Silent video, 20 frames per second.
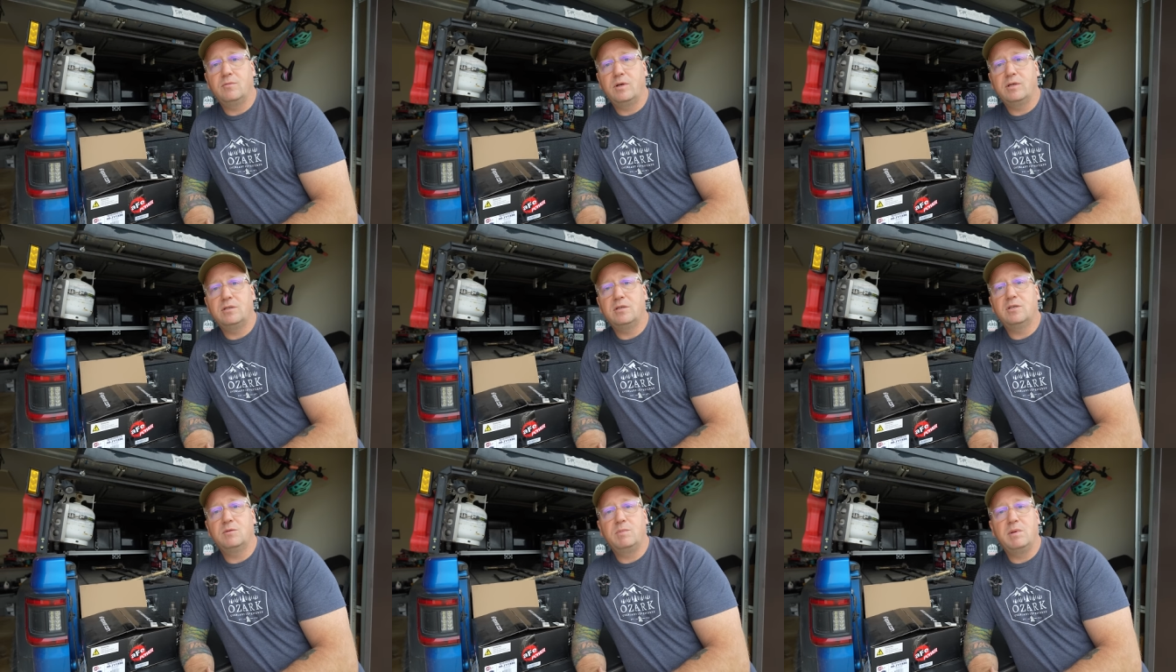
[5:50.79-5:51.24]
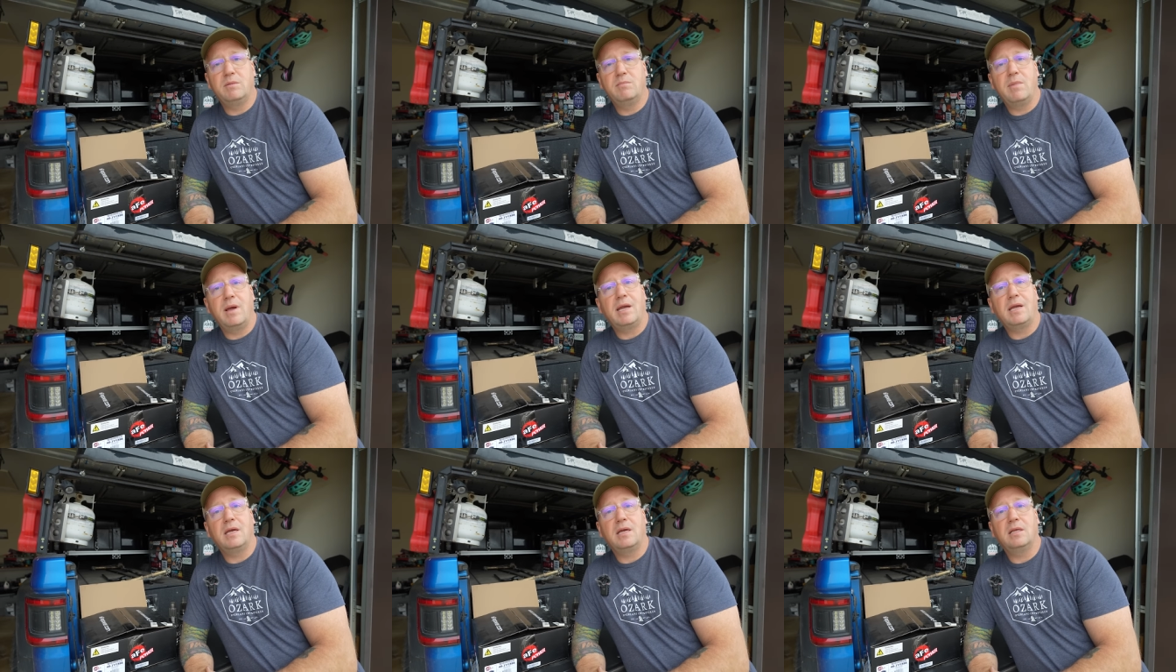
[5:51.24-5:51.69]
which has been
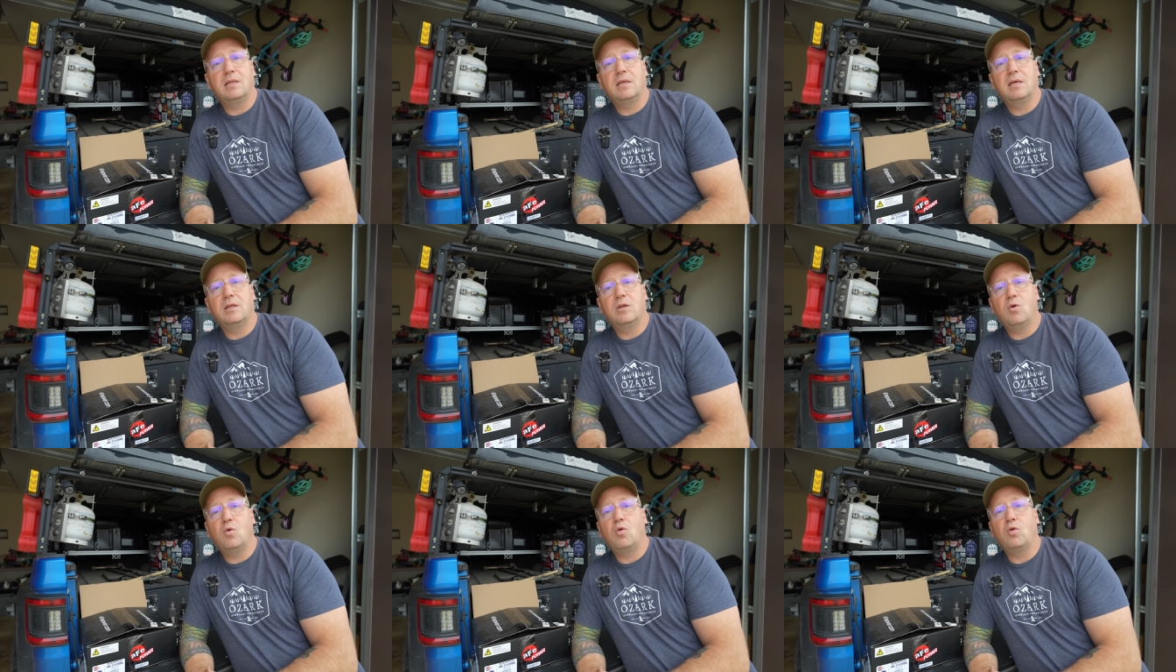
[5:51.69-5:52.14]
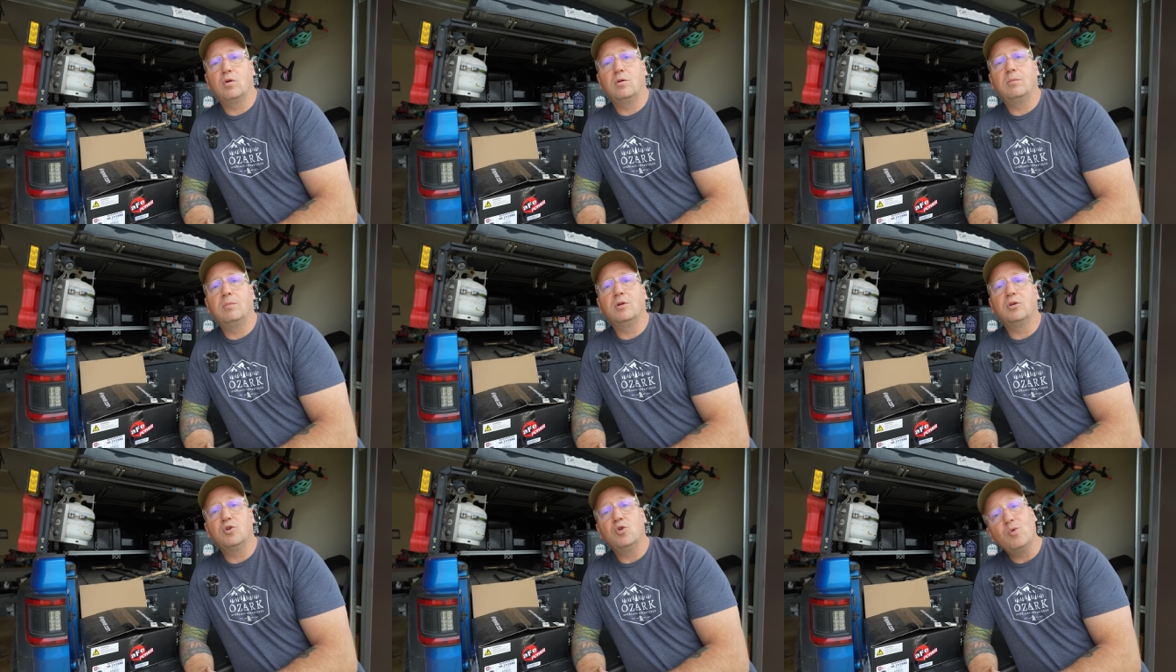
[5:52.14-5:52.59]
making the
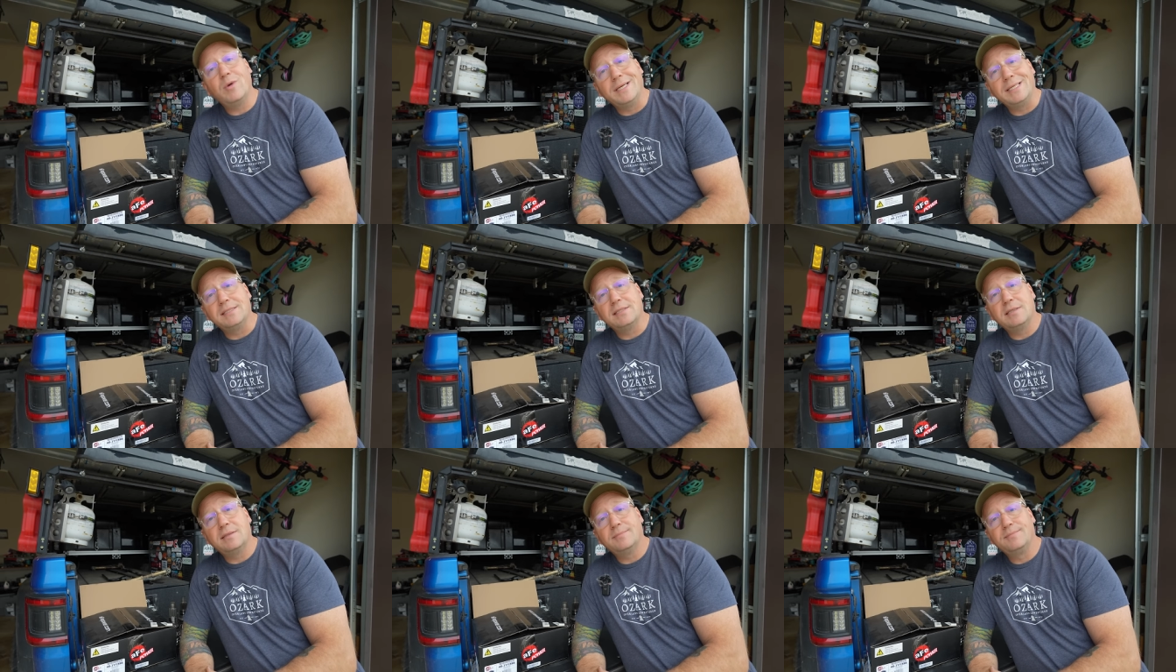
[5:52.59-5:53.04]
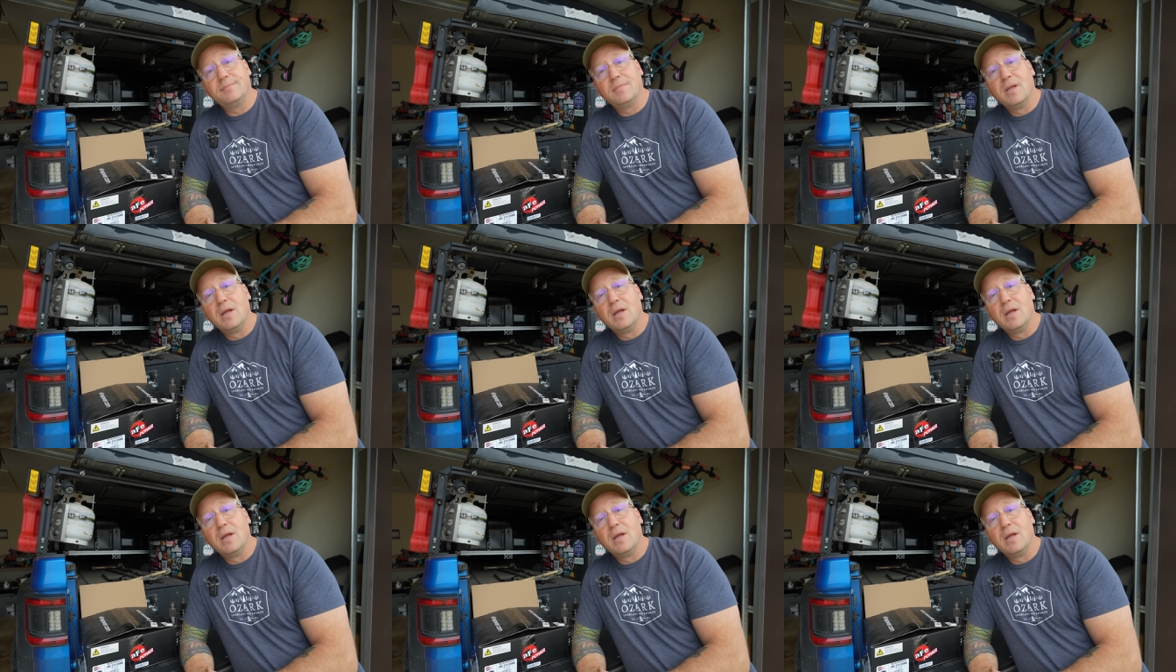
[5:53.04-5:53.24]
horrible noise.